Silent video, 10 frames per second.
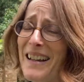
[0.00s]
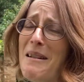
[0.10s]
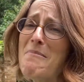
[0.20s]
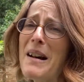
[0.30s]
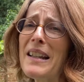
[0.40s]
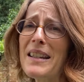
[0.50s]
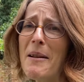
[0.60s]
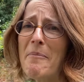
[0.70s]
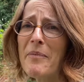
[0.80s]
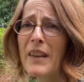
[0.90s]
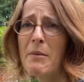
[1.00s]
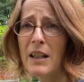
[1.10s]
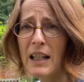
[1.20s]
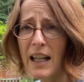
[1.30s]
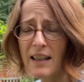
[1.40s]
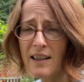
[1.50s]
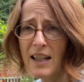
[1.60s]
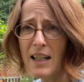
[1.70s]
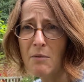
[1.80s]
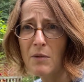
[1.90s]
But I'm going to collect the
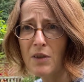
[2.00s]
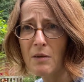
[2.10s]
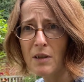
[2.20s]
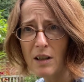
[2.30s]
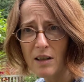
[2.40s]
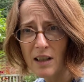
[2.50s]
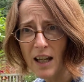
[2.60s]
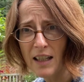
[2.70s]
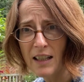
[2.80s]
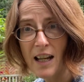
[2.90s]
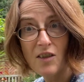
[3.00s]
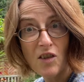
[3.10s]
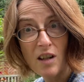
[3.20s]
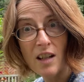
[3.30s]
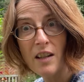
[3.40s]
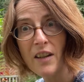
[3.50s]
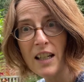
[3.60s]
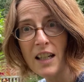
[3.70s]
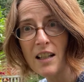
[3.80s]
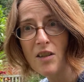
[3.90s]
seed and we'll see what it looks like next year if I can
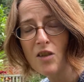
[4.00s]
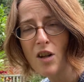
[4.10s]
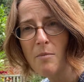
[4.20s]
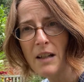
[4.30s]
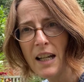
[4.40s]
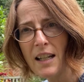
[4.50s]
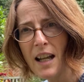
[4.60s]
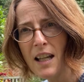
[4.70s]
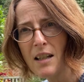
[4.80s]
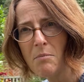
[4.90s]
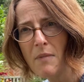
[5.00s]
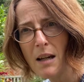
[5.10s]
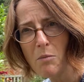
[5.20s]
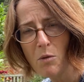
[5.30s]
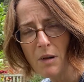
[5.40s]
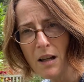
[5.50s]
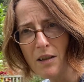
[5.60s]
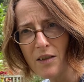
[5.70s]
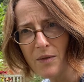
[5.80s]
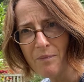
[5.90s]
get it to germinate and make more
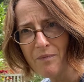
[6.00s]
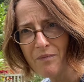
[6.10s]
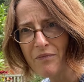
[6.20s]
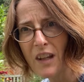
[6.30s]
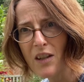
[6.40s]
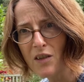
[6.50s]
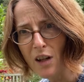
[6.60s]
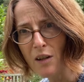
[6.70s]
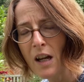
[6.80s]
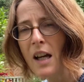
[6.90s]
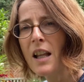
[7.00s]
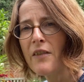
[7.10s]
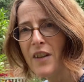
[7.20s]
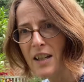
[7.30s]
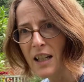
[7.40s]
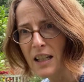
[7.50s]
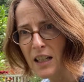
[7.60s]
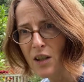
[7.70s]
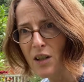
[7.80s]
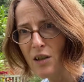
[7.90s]
plants. So, first thing I need
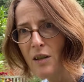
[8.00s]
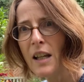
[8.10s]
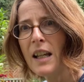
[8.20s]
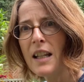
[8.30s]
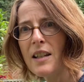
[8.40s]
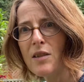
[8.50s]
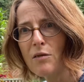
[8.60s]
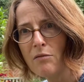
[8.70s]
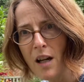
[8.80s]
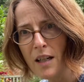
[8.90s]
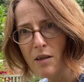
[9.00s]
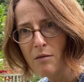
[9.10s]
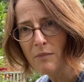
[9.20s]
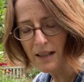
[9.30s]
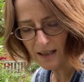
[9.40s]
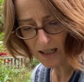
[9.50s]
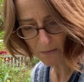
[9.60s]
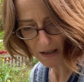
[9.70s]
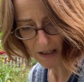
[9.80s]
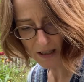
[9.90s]
to do is to write on my seed
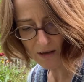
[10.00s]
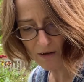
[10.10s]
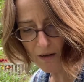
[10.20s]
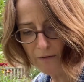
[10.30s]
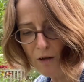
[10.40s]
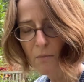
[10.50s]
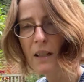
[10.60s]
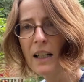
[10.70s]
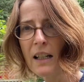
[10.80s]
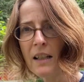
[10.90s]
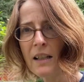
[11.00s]
packet. So I've got my little